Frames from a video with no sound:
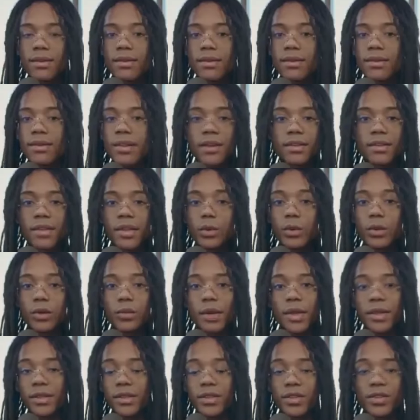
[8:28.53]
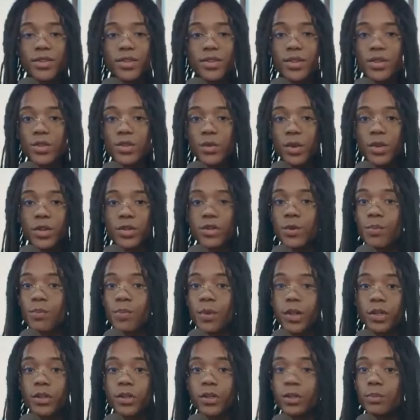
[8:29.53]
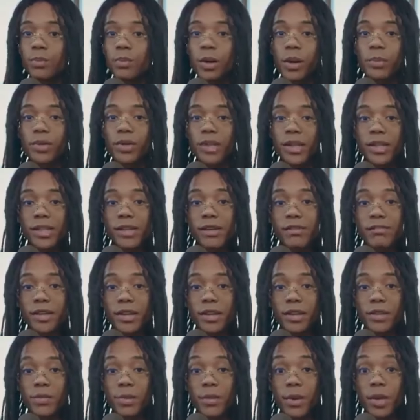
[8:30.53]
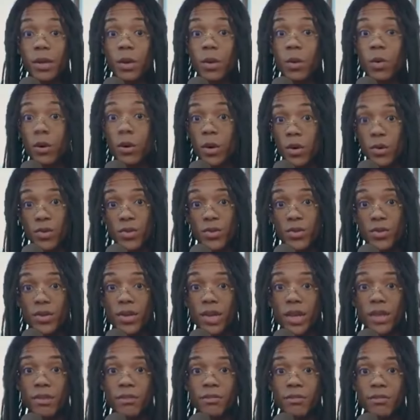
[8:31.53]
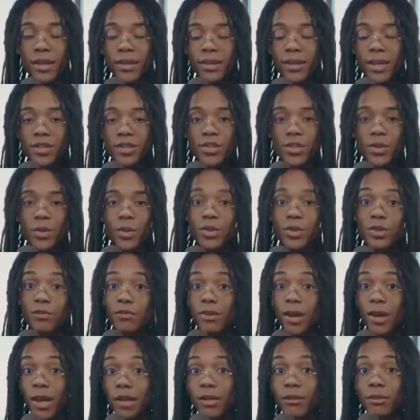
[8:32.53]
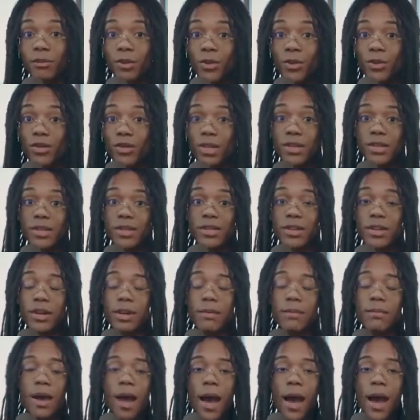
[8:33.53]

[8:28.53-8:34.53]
Nothing would make this situation better, but plenty of things make it worse, like the fact that she was a fan of yours at the time,